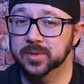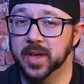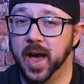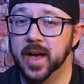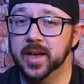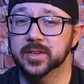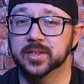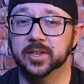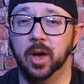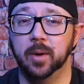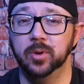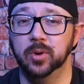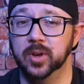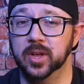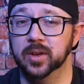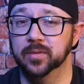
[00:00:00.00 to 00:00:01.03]
has some
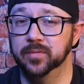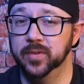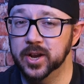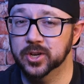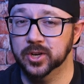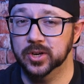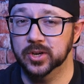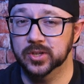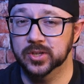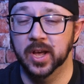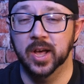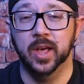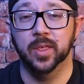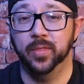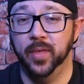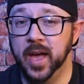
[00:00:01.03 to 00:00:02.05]
unique features,
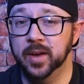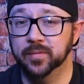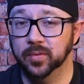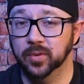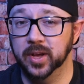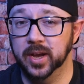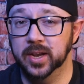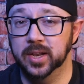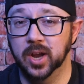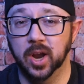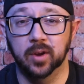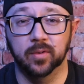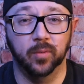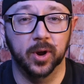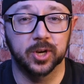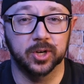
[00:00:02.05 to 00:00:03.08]
thankfully none
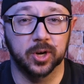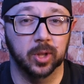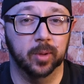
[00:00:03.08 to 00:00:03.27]
of which are